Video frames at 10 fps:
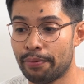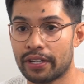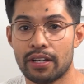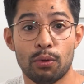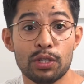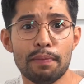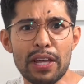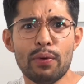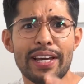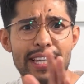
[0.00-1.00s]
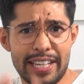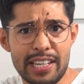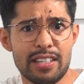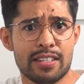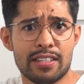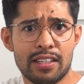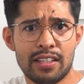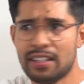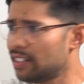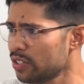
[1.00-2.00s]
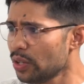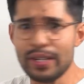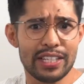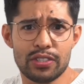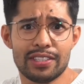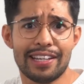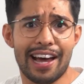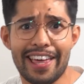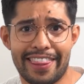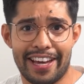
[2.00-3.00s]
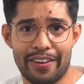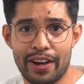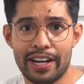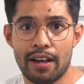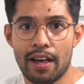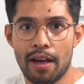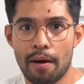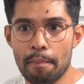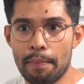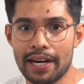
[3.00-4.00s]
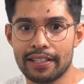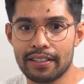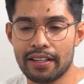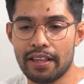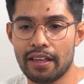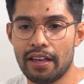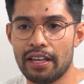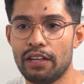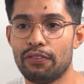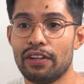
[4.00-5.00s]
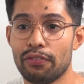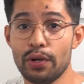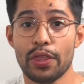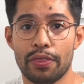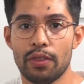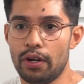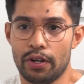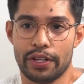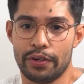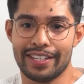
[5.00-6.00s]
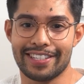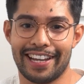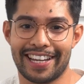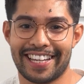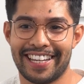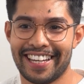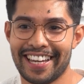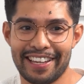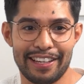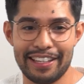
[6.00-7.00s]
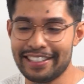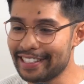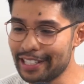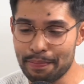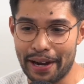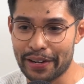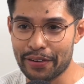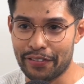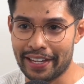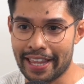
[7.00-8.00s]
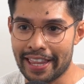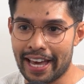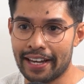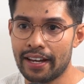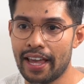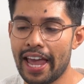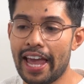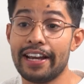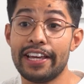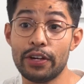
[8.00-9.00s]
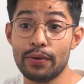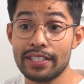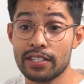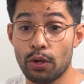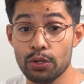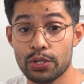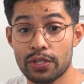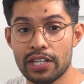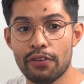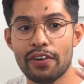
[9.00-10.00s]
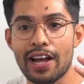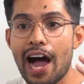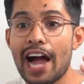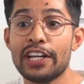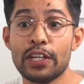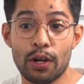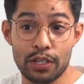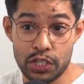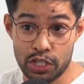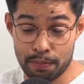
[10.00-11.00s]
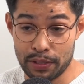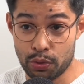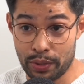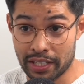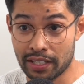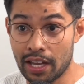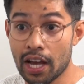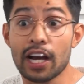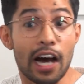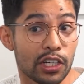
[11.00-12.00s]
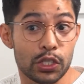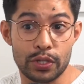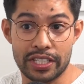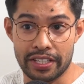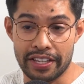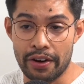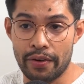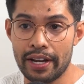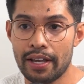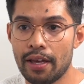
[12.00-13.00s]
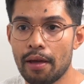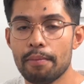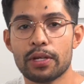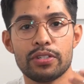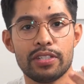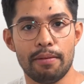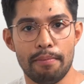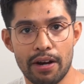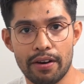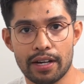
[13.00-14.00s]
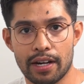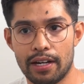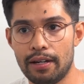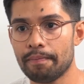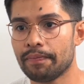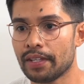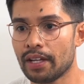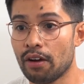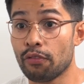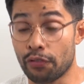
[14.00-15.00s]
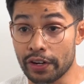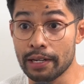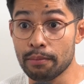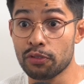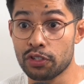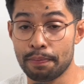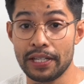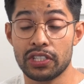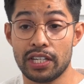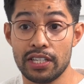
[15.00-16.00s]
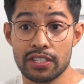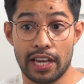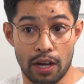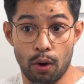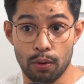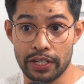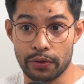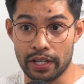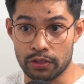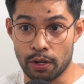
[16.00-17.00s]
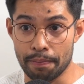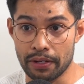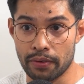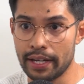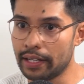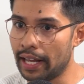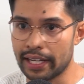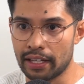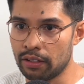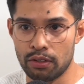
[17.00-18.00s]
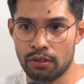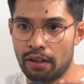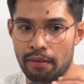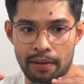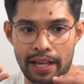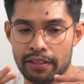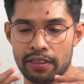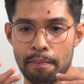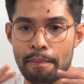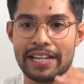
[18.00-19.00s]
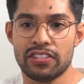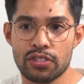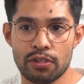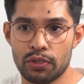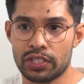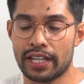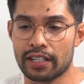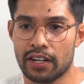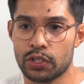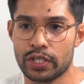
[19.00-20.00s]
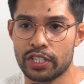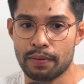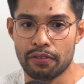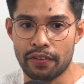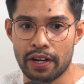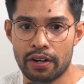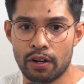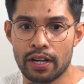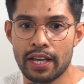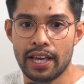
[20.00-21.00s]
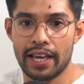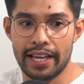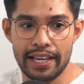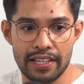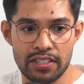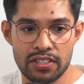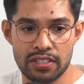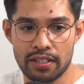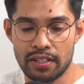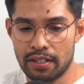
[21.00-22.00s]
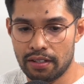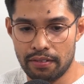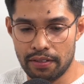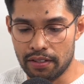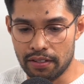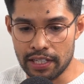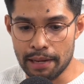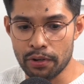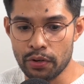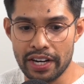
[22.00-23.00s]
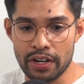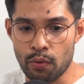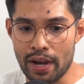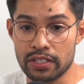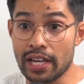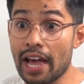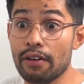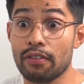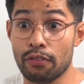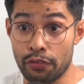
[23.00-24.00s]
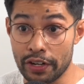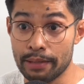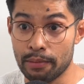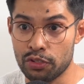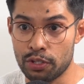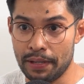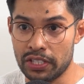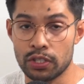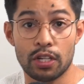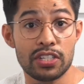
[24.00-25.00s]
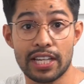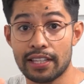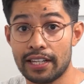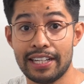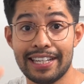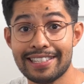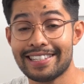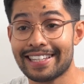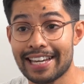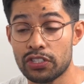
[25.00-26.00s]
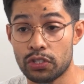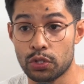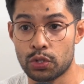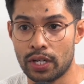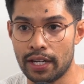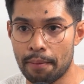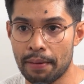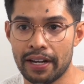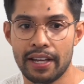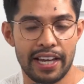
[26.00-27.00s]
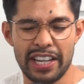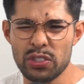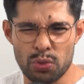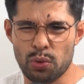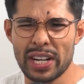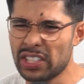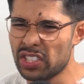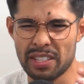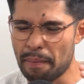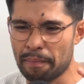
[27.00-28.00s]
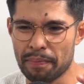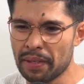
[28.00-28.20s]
prick, which by the way he is, there's no need to deny that, right? But if we no, there is it's in his biography and that, and here is also the different ideologies between countries and that, right? Because in America, freedom of speech is a holy grail topic, right? Like the basis of which that country has been founded on is the democratic right to have freedom of speech. Not saying that it isn't the case in Australia, but it is really just a